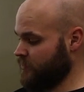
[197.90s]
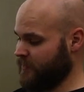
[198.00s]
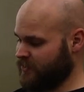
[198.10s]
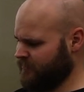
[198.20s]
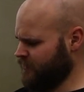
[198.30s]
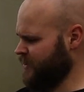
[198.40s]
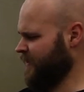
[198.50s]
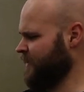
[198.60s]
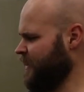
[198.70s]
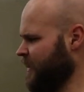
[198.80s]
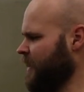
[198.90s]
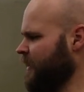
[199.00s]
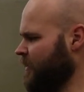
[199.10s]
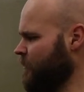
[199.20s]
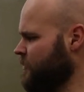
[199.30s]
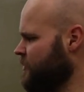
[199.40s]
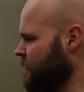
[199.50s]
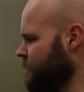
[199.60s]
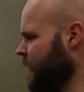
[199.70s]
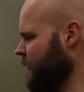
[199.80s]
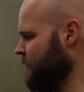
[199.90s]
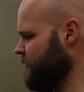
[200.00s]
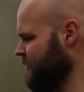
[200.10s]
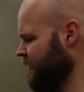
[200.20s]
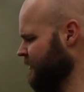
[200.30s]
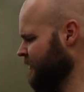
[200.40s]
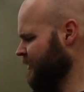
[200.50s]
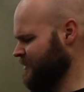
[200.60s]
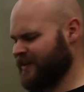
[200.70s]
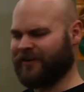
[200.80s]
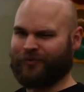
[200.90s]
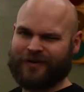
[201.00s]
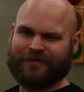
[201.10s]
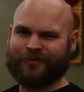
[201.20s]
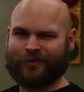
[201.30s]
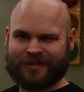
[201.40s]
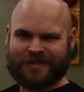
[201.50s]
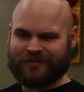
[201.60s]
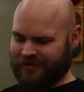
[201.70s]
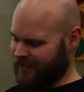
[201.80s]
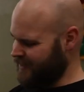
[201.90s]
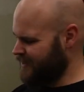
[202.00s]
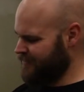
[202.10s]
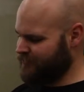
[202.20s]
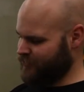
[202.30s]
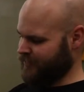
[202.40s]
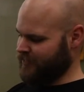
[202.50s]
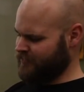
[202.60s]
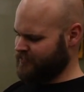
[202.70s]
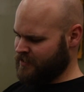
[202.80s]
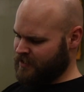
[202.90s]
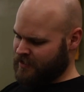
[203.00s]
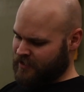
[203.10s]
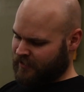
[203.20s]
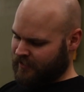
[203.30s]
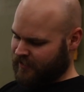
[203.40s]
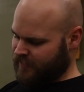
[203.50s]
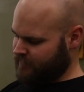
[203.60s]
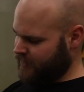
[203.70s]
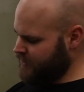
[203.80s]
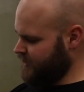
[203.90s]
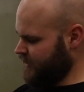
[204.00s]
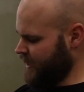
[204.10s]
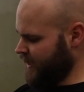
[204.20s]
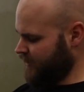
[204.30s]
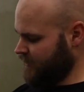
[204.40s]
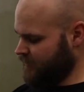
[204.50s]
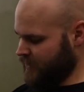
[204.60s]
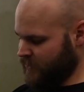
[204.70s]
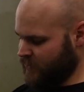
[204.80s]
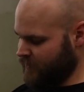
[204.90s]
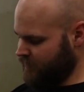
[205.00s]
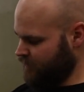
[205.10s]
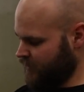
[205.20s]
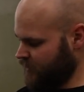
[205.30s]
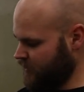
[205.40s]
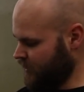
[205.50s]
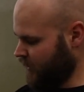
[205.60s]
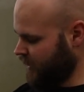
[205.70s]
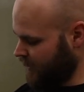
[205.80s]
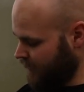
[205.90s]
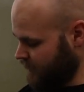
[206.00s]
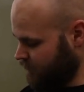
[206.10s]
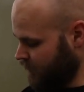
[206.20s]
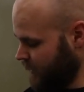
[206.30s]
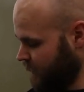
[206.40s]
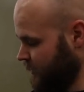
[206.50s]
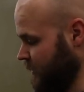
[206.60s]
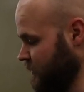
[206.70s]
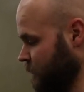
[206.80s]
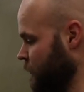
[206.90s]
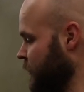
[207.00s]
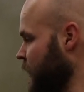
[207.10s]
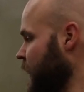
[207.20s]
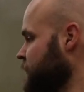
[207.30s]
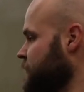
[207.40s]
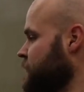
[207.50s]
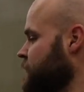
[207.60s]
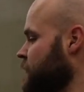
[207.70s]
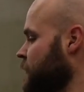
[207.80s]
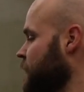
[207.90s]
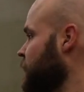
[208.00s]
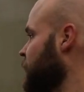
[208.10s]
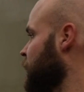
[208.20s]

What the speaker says: especially for $7.99. It almost compares, it's like a Raven or a nice 10-point, no. It compares to that. Sweet features. I like how it's black. It's got some green accents on it.